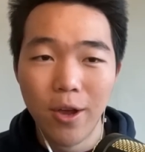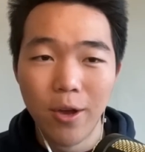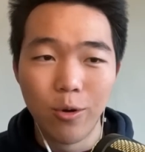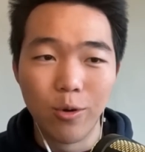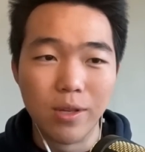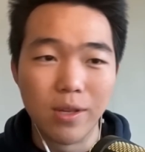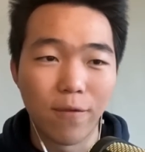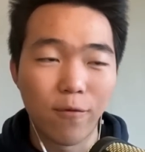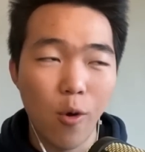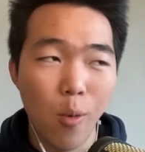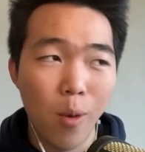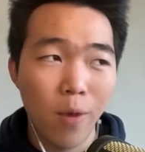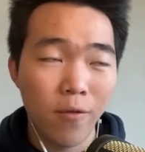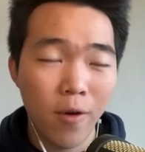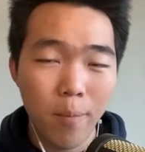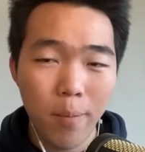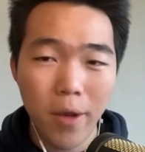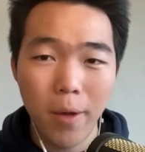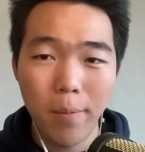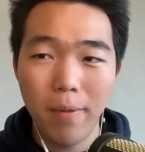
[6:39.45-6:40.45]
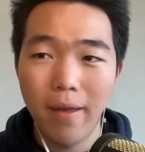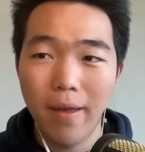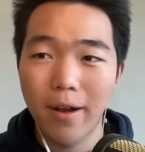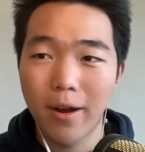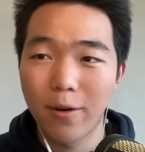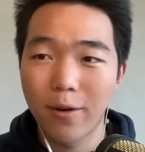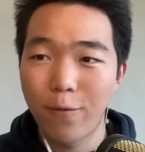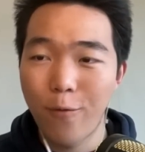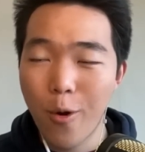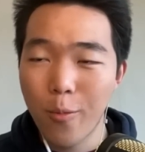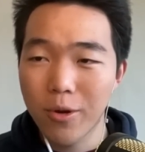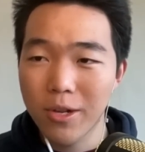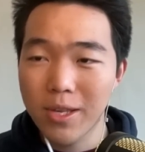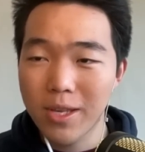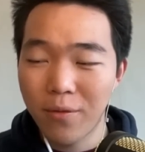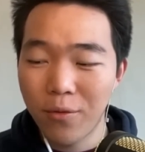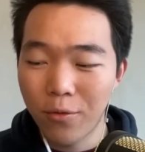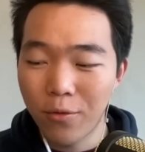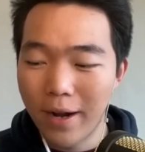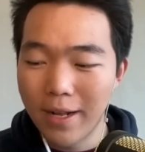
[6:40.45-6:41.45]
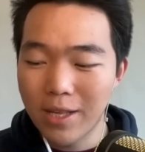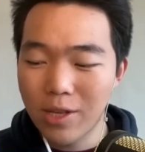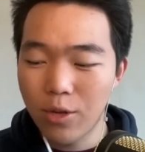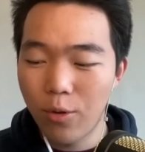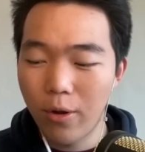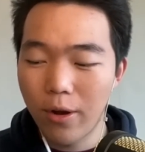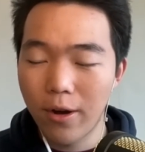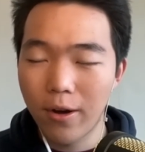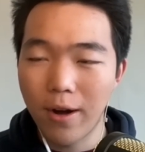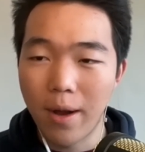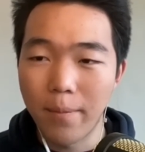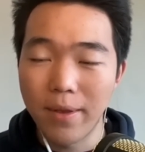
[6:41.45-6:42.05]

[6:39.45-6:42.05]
who is a former football player, former civil rights lawyer.